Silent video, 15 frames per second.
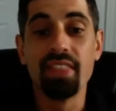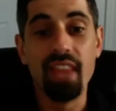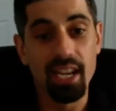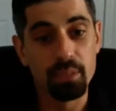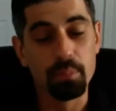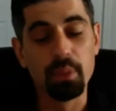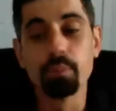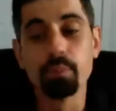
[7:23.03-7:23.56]

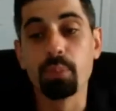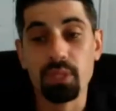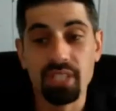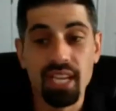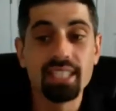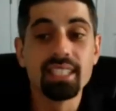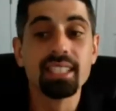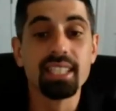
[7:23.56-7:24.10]
That has been
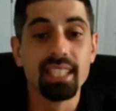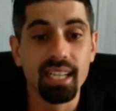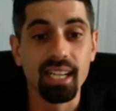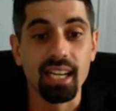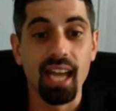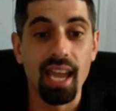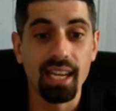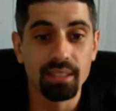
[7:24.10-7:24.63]
presented to
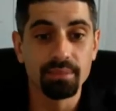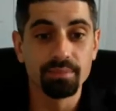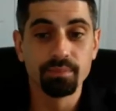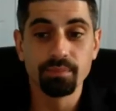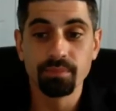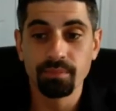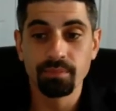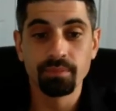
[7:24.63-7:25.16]
the client.
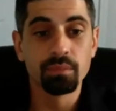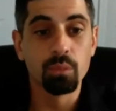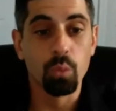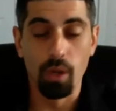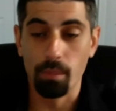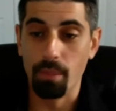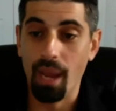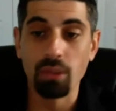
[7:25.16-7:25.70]

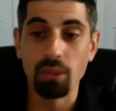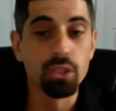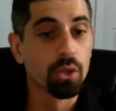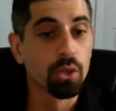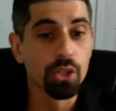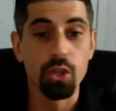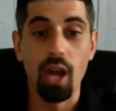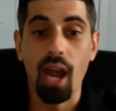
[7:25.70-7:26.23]
We're about to go
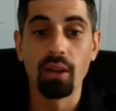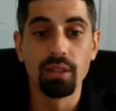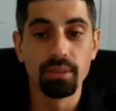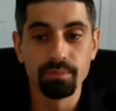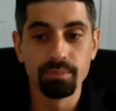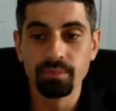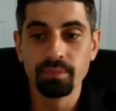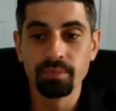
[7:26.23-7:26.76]
to trial.
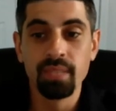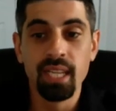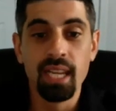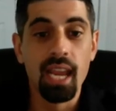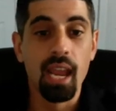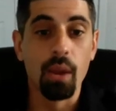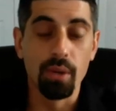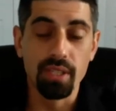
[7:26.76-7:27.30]

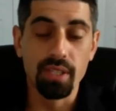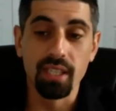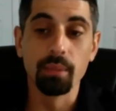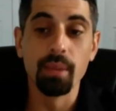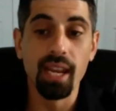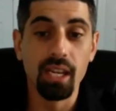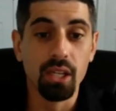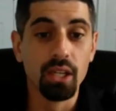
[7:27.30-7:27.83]
And we tell
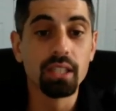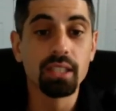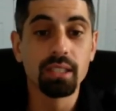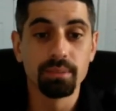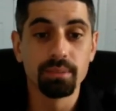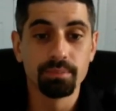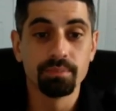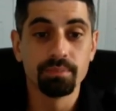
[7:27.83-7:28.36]
them, hey, look,
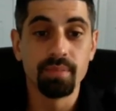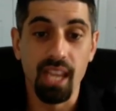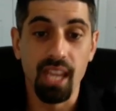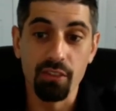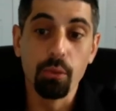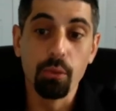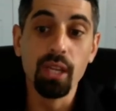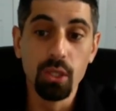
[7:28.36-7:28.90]

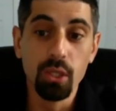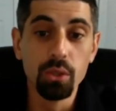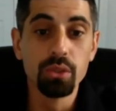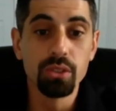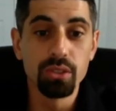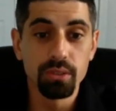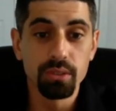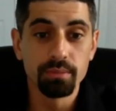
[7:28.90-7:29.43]
if we
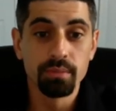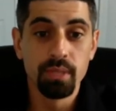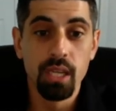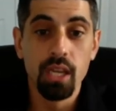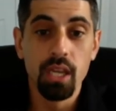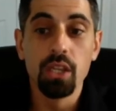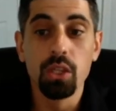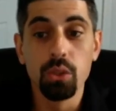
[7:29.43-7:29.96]
lose,
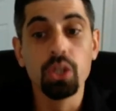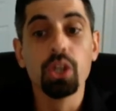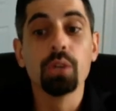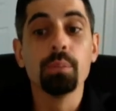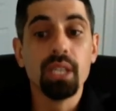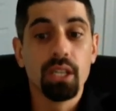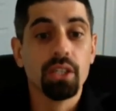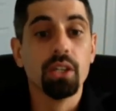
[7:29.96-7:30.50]
you could
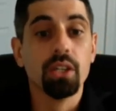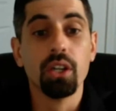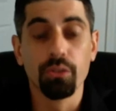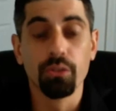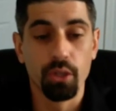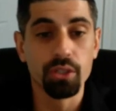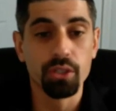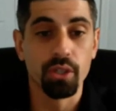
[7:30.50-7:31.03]
be on the hook
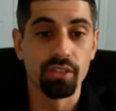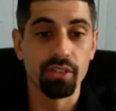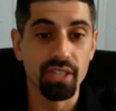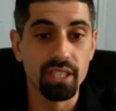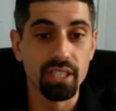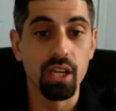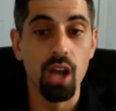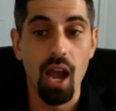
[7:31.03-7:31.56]
for attorney
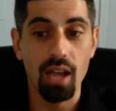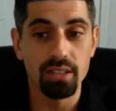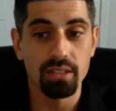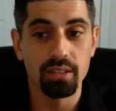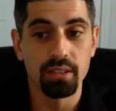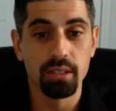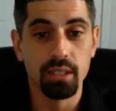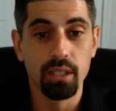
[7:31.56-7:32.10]
fees and costs,
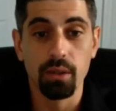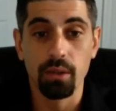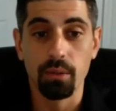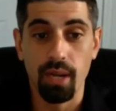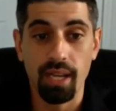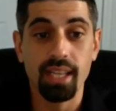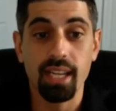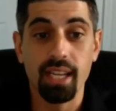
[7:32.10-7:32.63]

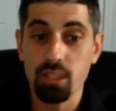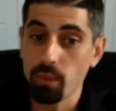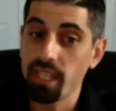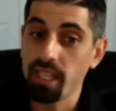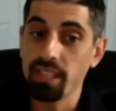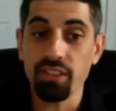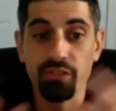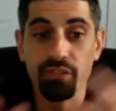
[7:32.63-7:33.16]
right? That's the
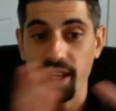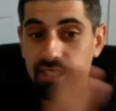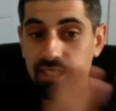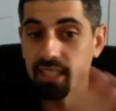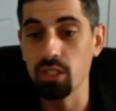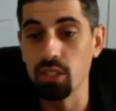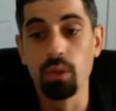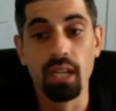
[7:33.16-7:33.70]
way the defense
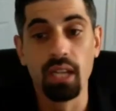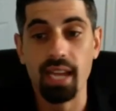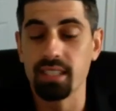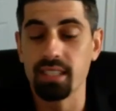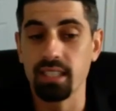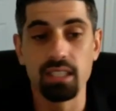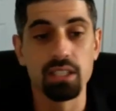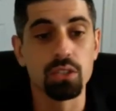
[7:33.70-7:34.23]
has
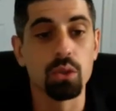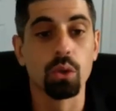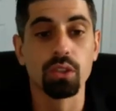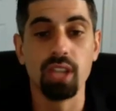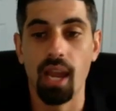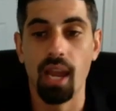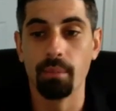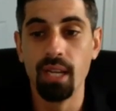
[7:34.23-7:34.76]
utilized this this whole
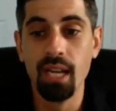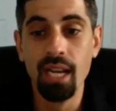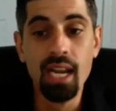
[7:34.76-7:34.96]
time.